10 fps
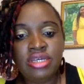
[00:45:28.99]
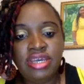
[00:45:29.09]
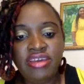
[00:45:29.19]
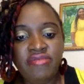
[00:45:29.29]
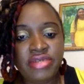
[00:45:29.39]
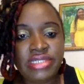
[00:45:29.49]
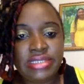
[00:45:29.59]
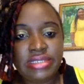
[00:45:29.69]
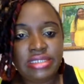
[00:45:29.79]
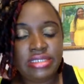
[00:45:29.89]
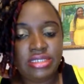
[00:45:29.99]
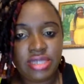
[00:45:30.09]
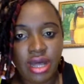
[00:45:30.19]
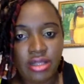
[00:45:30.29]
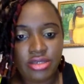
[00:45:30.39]
He even
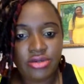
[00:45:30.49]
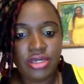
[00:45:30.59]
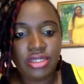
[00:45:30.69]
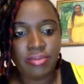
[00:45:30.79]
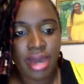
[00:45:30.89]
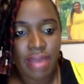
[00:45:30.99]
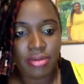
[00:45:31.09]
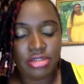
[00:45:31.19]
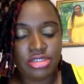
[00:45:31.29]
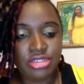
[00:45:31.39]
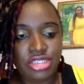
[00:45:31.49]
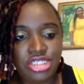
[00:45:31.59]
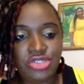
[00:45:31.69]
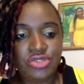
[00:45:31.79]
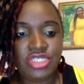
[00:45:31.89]
tell you in the Bible, you
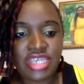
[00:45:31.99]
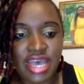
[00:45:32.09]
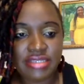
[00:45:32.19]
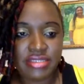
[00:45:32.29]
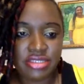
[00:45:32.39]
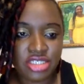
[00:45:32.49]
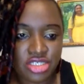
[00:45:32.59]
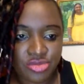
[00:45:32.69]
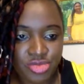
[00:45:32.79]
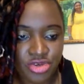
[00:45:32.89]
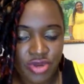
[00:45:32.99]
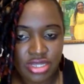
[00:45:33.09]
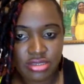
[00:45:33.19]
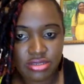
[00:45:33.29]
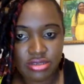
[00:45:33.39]
need to test the
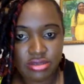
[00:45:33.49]
spirit.